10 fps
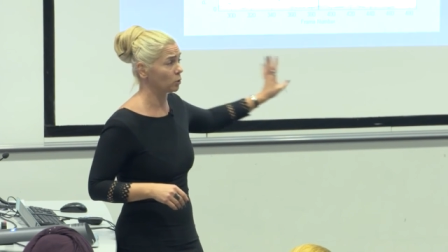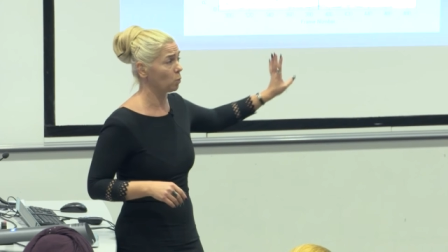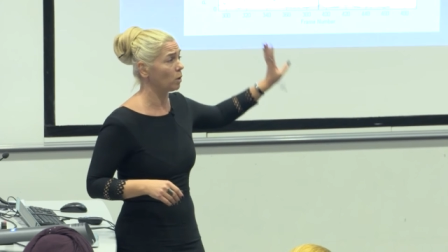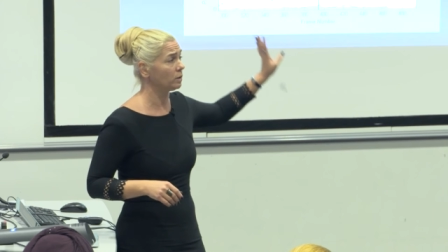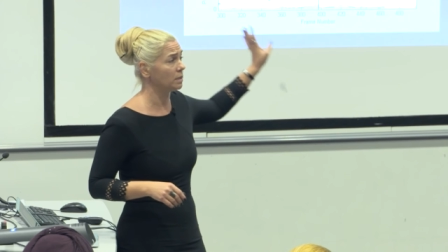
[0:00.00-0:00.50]
So
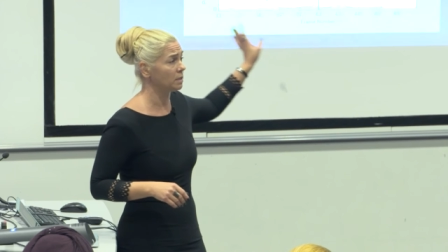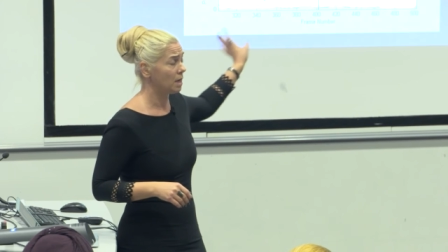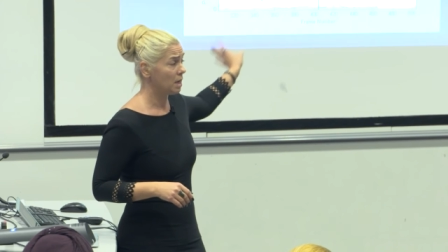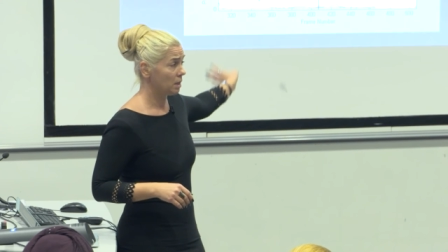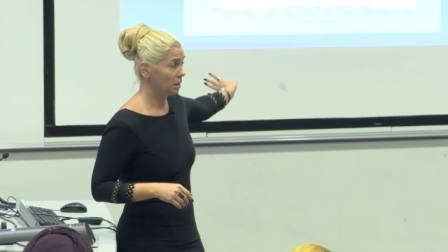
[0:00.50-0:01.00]
what is
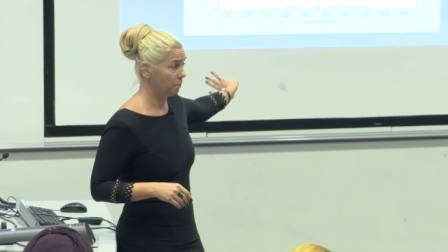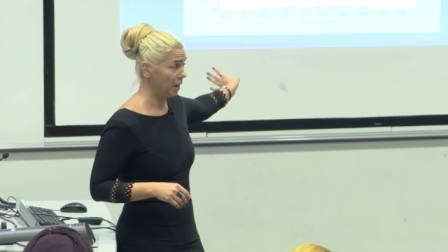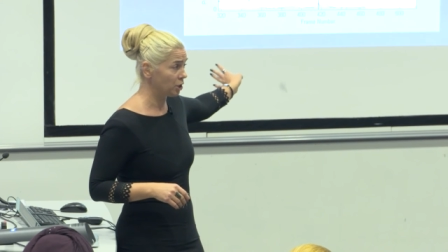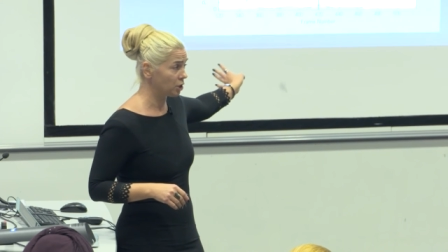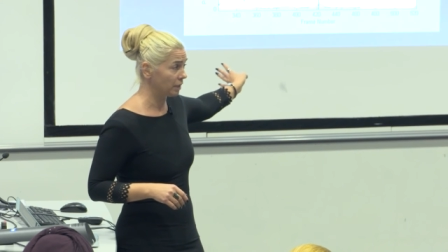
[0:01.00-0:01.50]
the
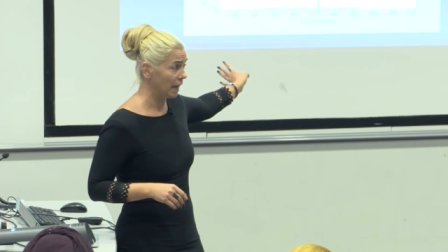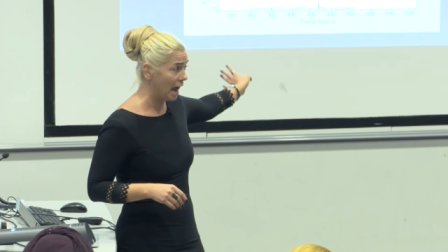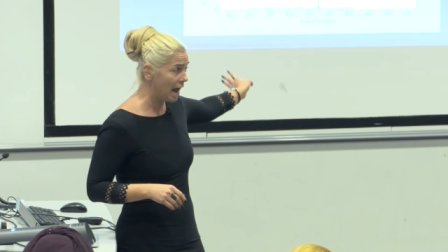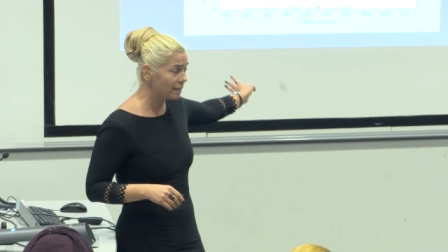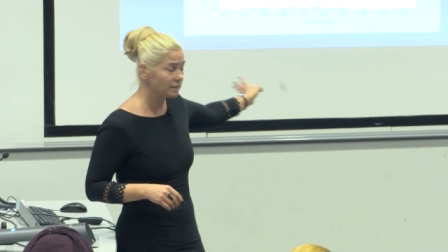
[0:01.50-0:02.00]
patient
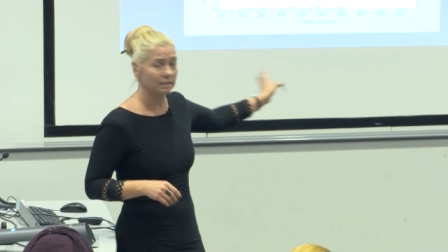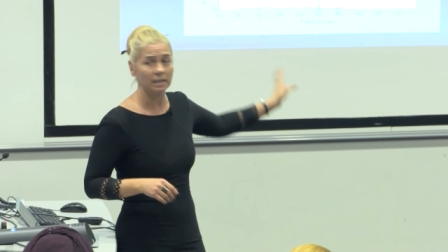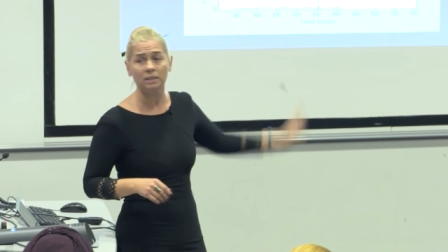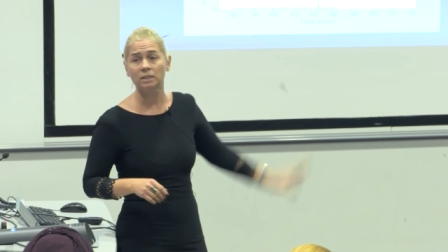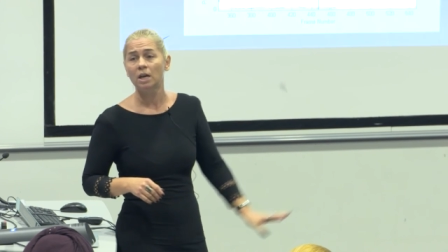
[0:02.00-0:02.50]
asked
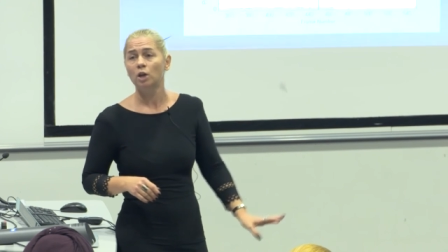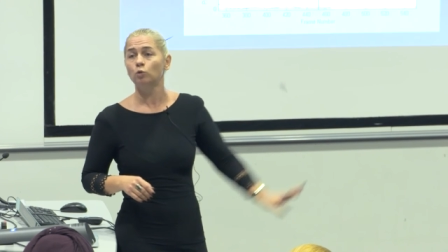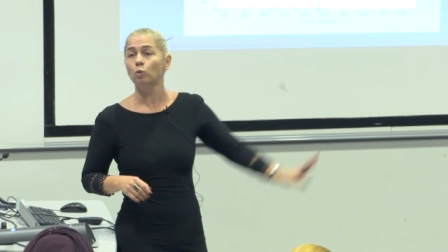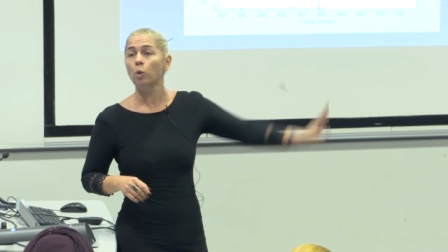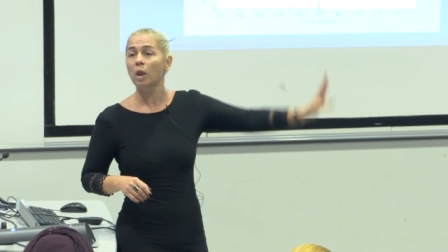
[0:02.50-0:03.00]
is
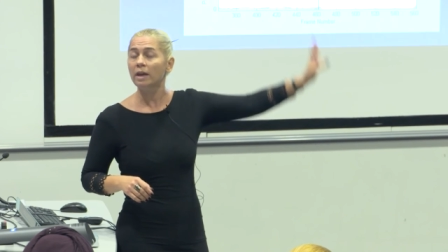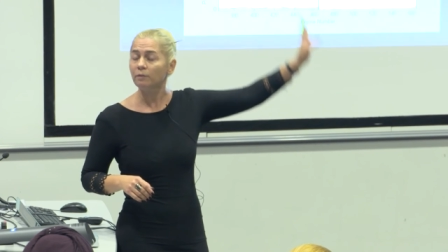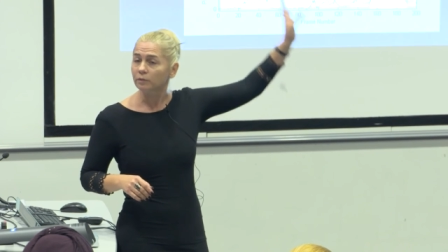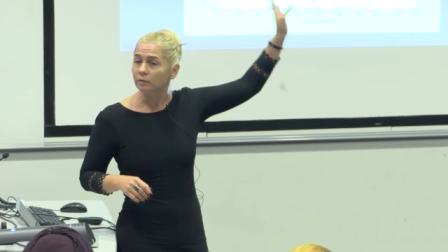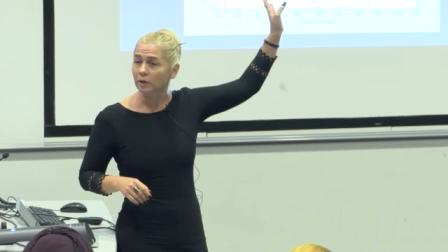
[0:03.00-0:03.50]
to
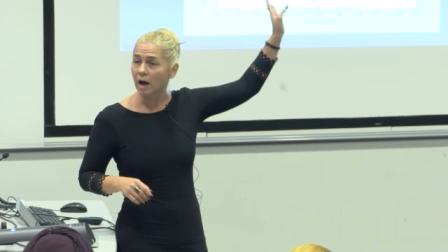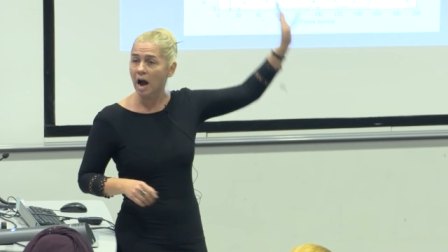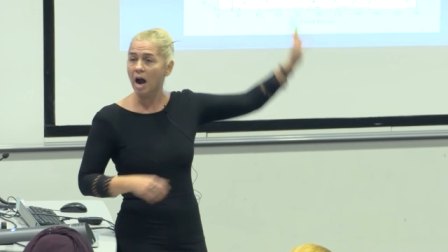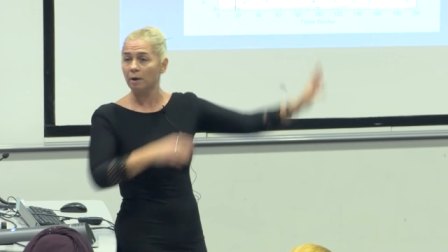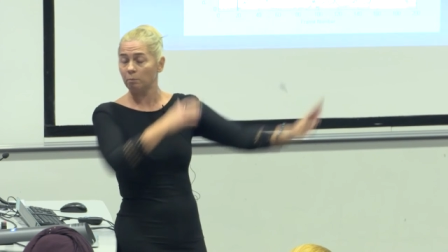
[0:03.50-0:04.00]
lift the
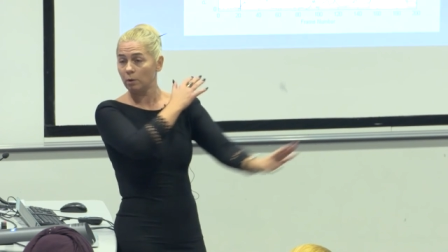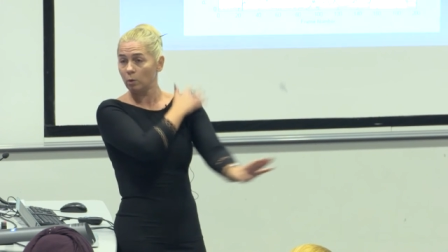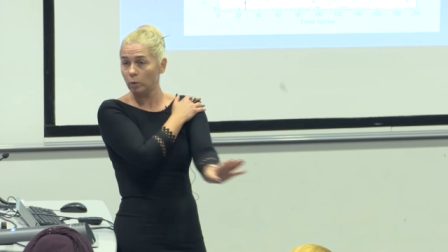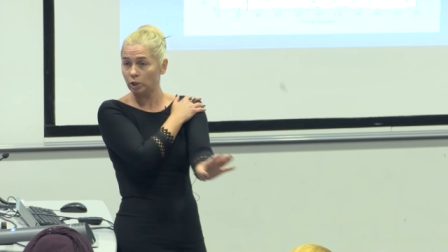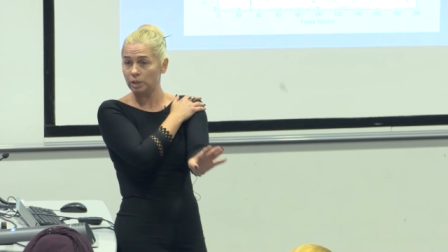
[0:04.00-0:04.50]
arm
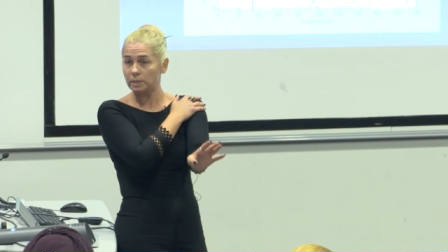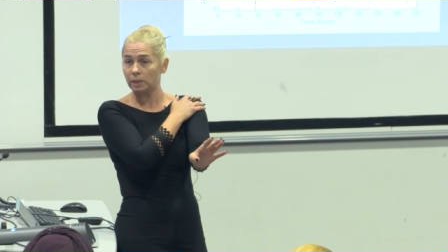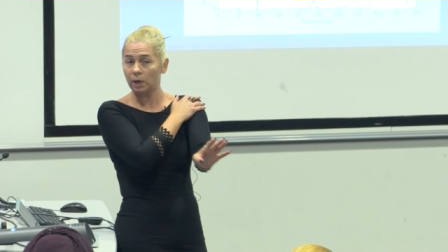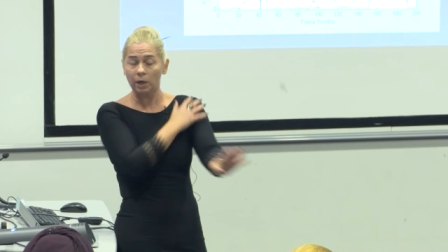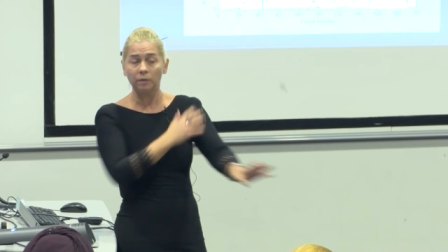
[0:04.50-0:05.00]
which is
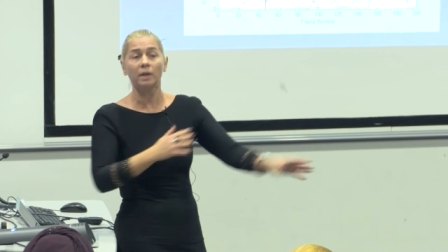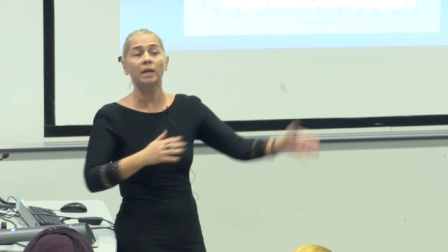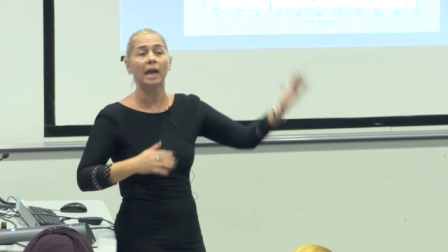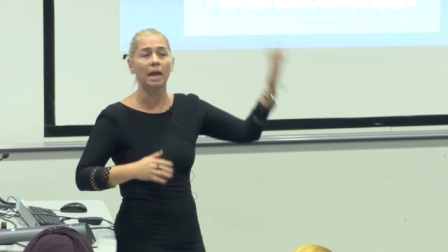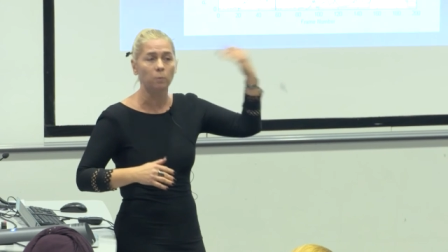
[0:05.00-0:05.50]

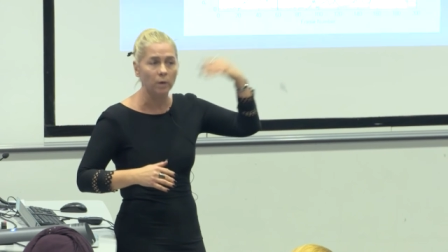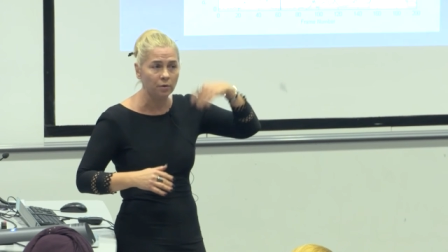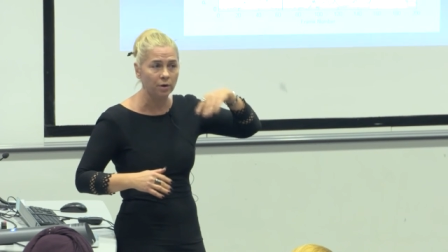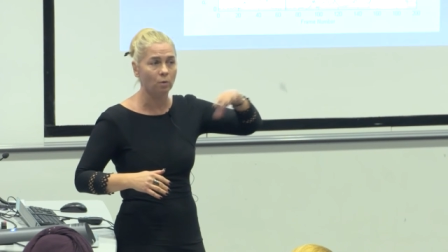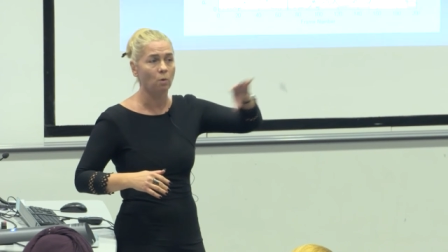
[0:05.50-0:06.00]
hurting, and we
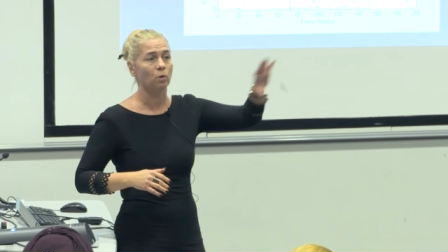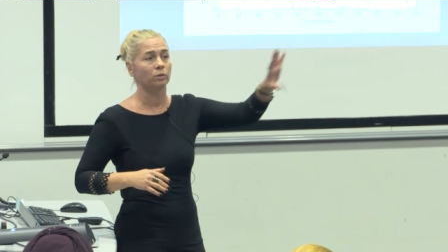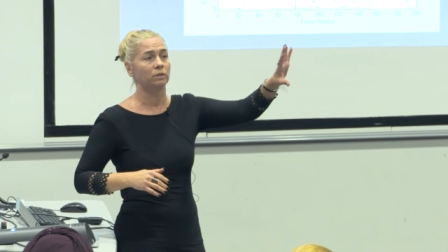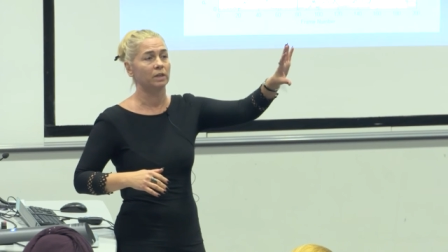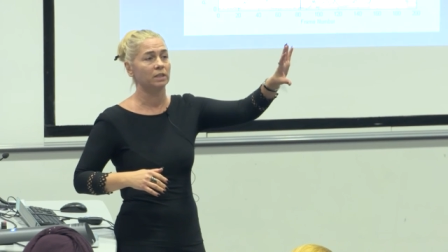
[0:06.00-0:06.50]

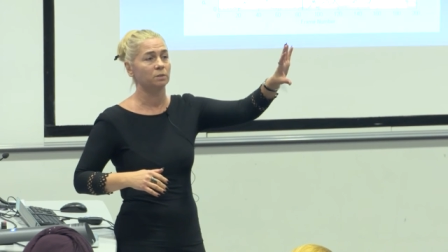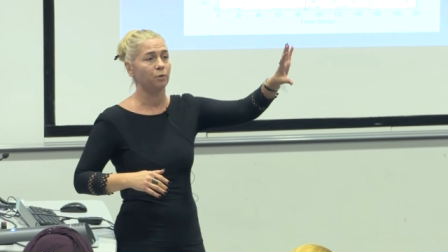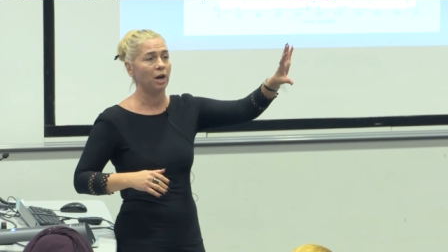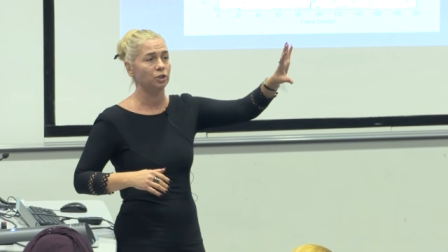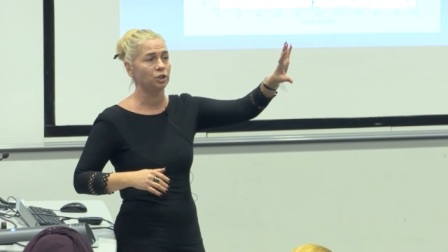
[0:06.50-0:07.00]
record the
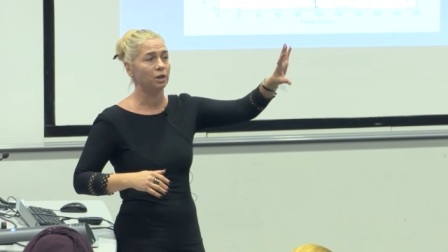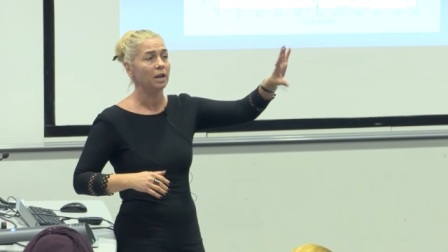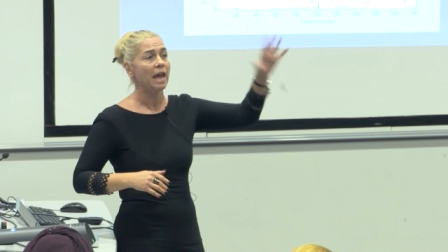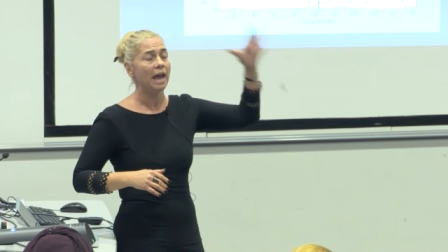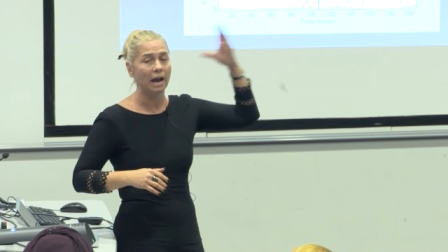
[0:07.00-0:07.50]
expression
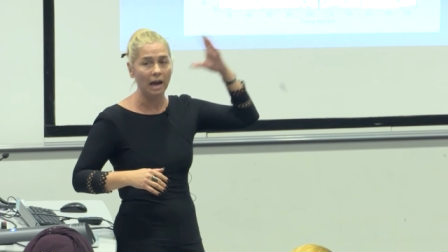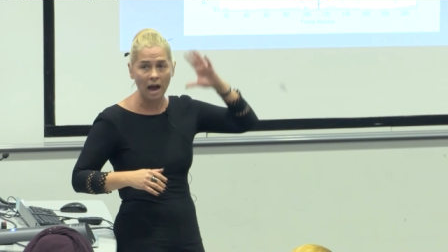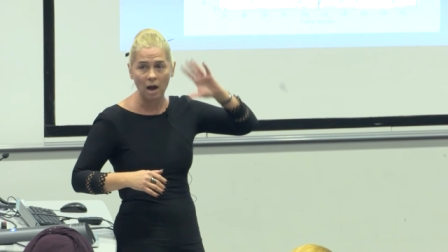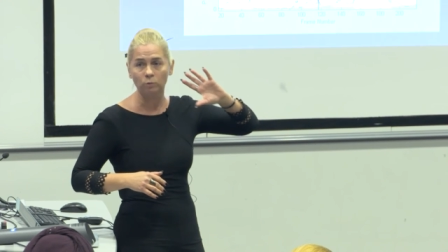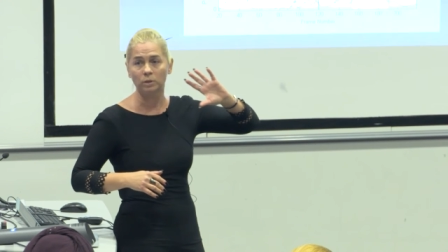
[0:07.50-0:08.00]
and
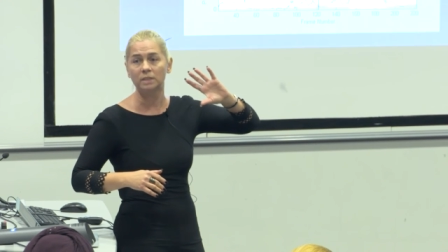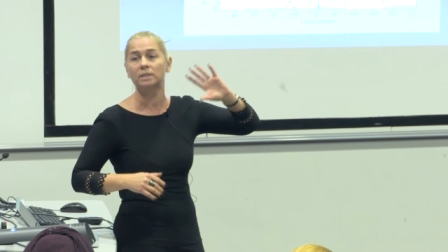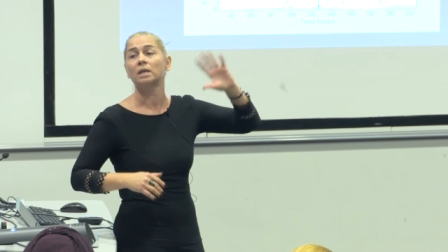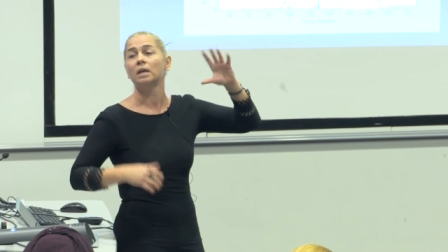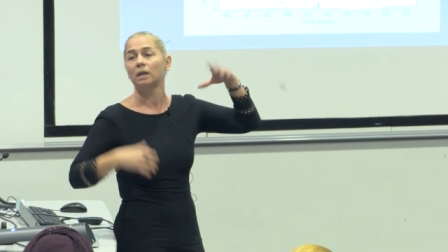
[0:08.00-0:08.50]
how this